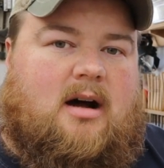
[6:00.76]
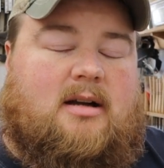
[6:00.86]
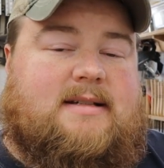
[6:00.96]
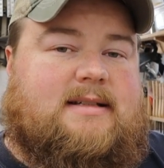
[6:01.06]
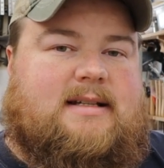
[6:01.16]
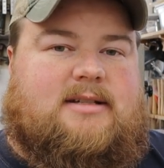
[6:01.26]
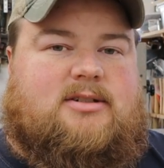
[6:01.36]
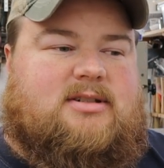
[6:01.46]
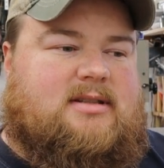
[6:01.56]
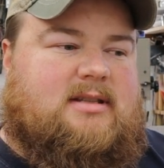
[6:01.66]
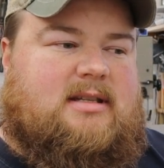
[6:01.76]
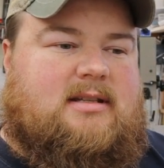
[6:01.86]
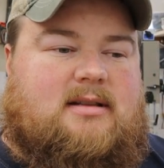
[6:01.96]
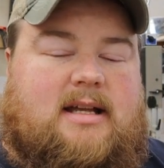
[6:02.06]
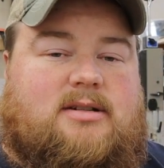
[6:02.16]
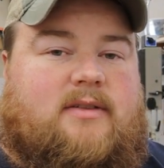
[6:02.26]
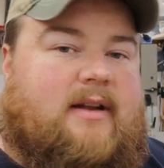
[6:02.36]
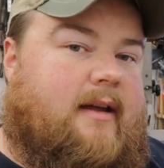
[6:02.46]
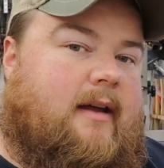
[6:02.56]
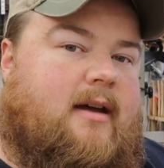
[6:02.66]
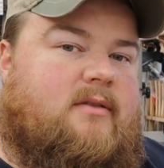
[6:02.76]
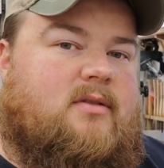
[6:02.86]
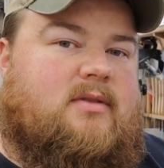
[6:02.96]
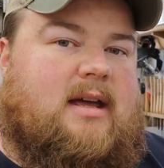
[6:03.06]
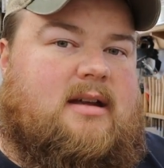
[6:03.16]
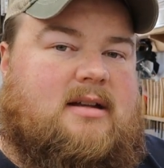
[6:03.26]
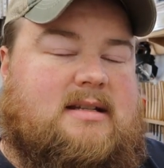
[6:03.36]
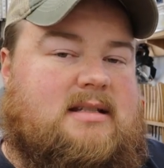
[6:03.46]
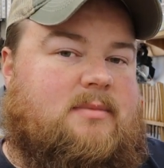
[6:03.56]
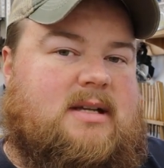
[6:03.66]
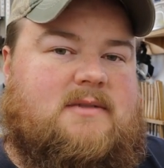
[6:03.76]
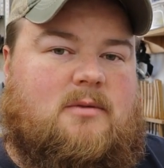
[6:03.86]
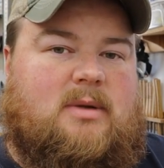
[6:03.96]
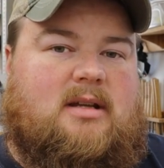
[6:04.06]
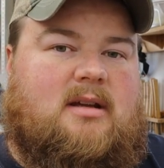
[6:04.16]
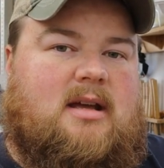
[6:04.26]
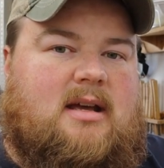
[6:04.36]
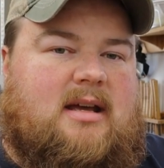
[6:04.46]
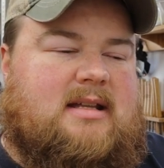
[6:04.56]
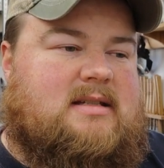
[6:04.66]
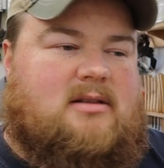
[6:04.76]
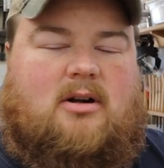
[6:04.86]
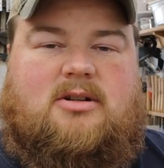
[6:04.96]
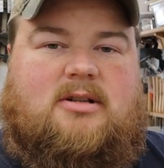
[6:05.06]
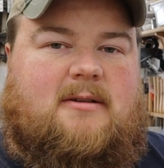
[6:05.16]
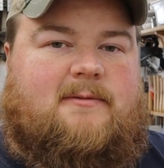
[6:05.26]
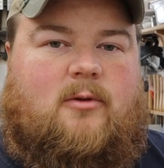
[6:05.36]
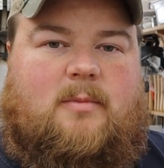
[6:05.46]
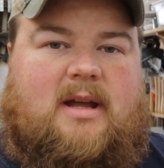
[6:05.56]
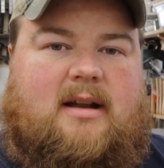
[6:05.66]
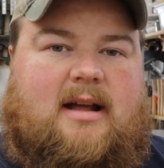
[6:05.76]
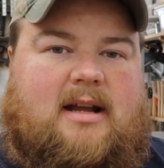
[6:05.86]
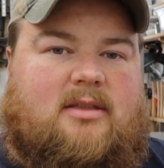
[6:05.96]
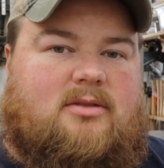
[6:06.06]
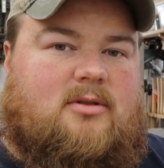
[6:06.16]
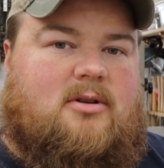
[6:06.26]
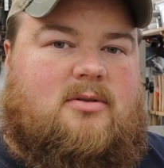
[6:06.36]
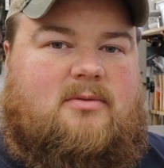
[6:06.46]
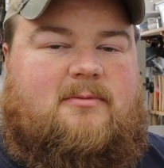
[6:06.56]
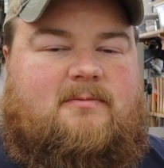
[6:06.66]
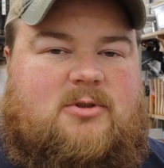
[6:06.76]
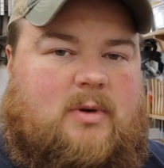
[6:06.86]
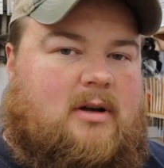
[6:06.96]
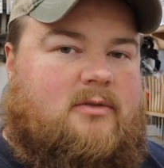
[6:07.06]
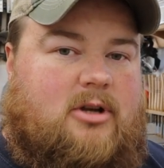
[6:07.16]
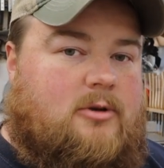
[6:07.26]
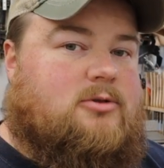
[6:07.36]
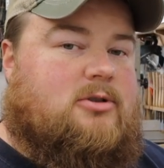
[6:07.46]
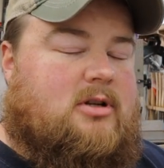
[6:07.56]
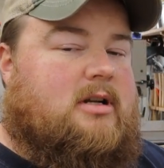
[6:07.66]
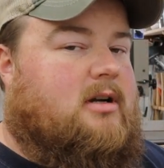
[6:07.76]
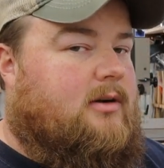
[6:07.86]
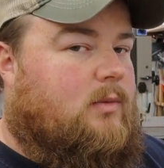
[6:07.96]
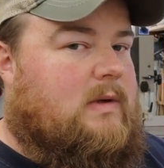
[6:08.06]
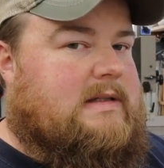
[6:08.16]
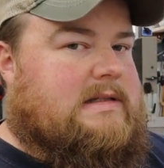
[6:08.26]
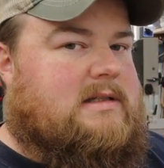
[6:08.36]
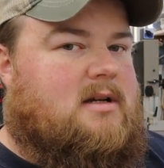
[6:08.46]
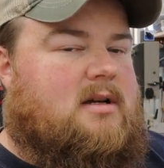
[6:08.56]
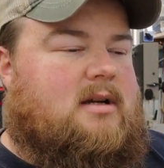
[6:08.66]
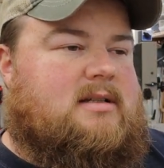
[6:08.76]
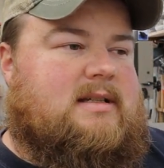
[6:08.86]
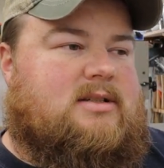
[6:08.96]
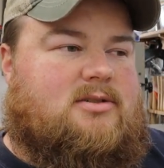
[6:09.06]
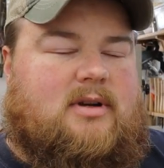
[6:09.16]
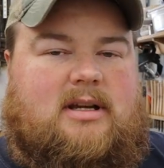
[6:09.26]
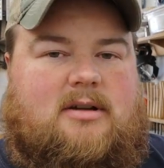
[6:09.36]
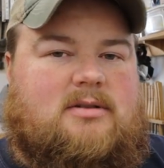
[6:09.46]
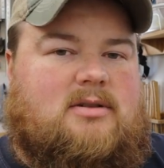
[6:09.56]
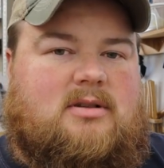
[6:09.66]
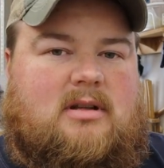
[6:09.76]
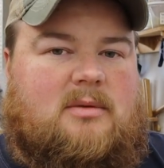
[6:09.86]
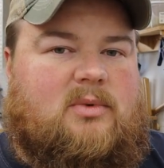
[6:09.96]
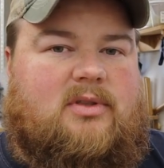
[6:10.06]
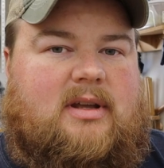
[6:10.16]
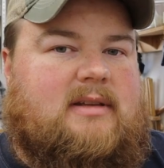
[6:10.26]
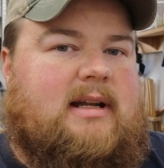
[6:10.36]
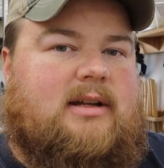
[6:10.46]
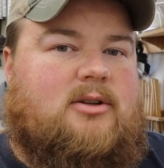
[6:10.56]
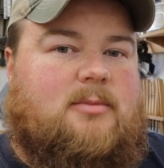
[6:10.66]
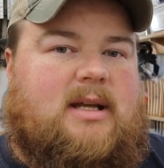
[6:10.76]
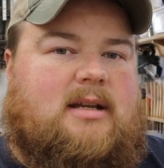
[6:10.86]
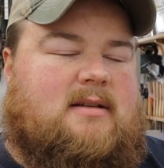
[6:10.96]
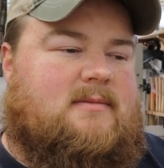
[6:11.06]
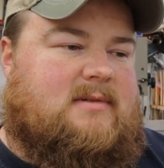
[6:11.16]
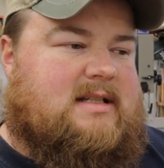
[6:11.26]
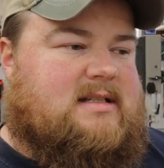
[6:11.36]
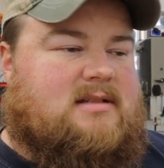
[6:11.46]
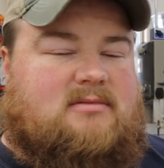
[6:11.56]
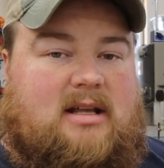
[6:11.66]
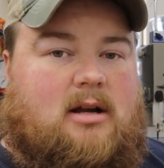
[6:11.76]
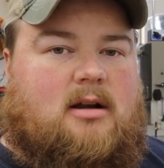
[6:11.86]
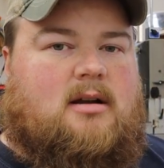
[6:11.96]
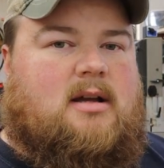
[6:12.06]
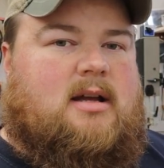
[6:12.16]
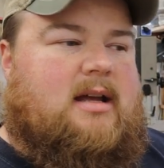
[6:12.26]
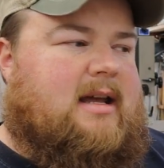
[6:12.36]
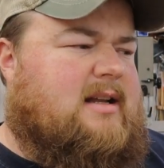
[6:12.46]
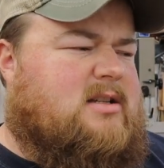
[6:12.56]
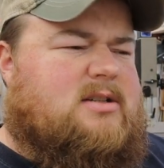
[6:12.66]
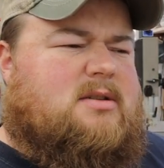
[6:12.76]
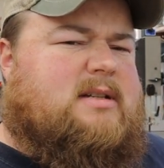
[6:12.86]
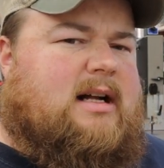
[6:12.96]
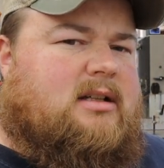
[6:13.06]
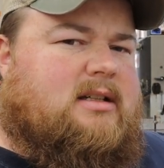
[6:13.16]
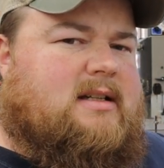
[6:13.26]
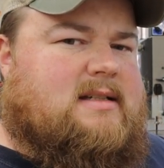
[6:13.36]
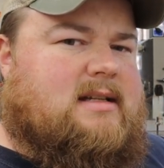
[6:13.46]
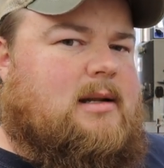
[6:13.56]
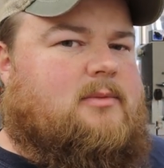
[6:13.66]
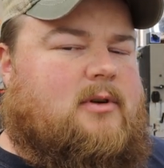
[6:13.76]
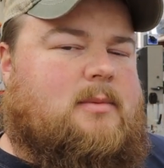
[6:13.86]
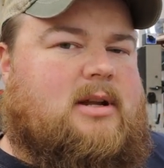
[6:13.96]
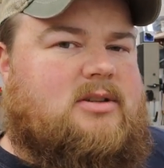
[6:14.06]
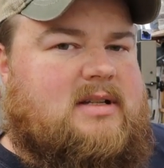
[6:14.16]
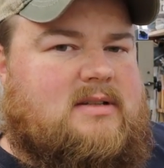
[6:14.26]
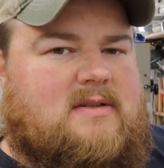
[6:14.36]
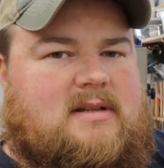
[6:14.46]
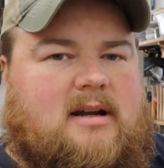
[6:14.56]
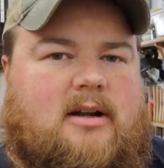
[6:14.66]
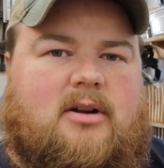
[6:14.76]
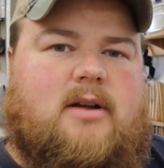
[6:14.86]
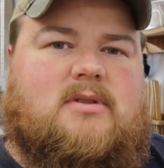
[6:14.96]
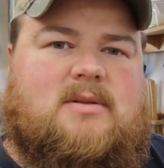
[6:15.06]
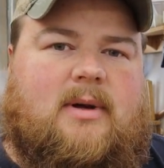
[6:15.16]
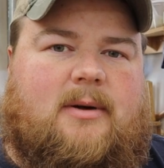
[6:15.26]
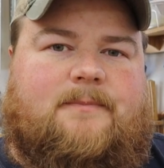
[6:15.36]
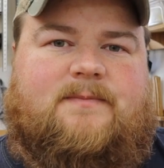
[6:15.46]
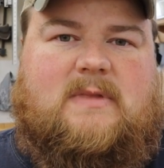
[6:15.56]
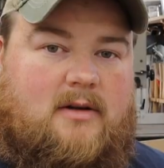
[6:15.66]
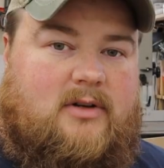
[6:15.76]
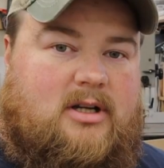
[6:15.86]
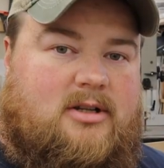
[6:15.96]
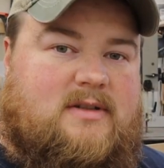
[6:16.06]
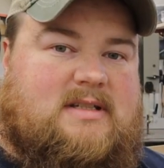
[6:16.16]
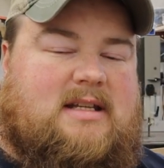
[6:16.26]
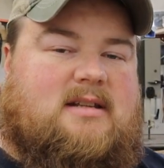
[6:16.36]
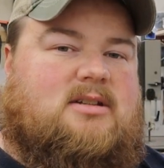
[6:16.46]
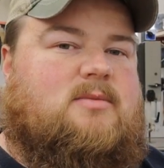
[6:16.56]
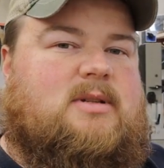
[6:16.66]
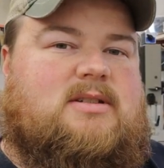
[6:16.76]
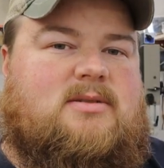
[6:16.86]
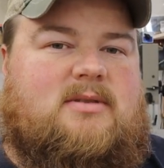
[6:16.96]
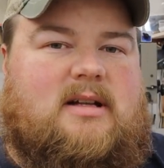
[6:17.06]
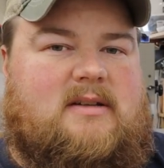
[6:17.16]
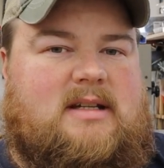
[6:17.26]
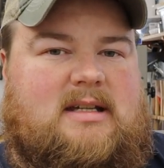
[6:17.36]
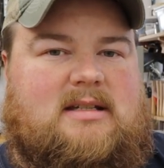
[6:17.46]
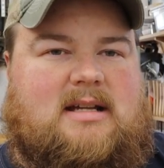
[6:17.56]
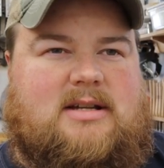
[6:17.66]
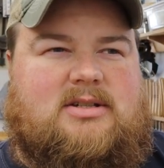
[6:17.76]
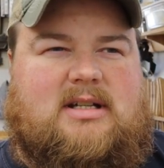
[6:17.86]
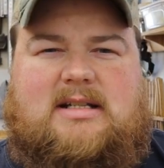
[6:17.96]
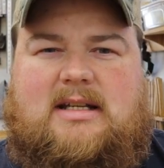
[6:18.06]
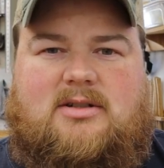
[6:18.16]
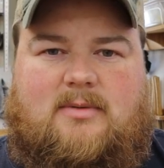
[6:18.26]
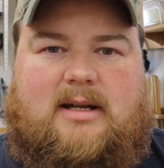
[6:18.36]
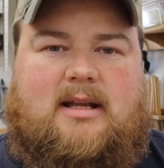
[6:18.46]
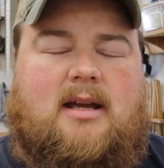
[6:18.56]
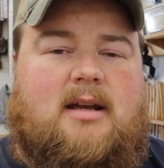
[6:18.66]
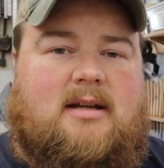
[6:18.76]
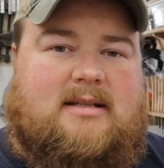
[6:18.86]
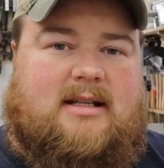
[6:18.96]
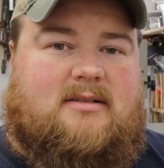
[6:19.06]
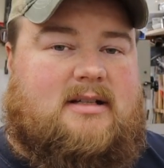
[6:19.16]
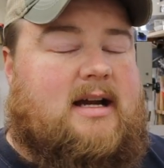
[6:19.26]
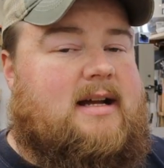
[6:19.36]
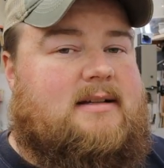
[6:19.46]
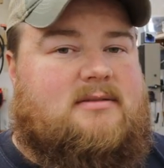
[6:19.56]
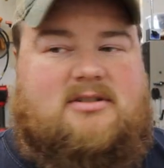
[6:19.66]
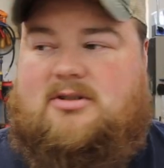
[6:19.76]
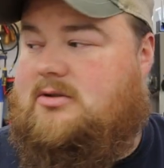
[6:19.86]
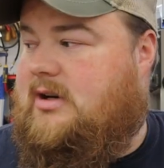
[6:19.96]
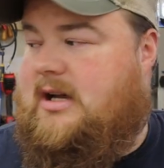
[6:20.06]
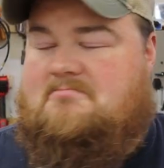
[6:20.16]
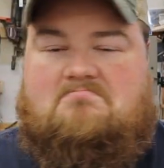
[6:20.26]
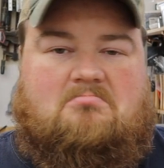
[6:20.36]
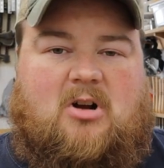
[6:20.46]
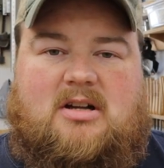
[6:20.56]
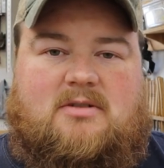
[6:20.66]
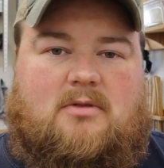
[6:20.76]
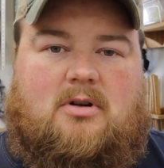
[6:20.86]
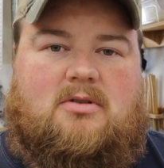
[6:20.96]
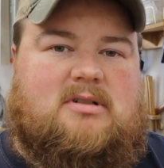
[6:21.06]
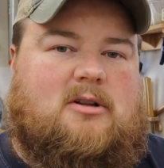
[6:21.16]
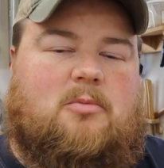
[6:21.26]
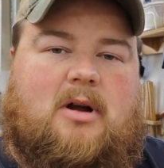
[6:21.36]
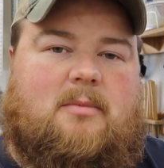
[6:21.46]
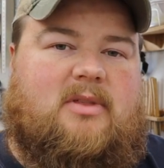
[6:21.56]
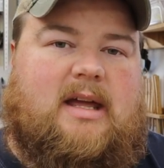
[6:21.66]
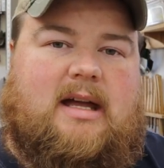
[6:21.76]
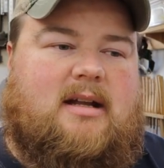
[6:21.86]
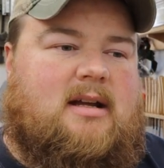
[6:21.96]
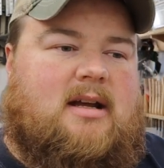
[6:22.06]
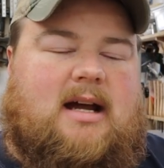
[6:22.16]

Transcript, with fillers: Honestly, it's just the laser that I have that does the best for me. It's large enough format. I can throw 12 coasters on here at once since drink coasters are the number one thing that I do make. It's there. And it's also dialed in and set up for my utensils that I engrave as well. Over here you'll see the Genmitsu LE-1620. That little guy, still great, rocks and rolls, no problem with that.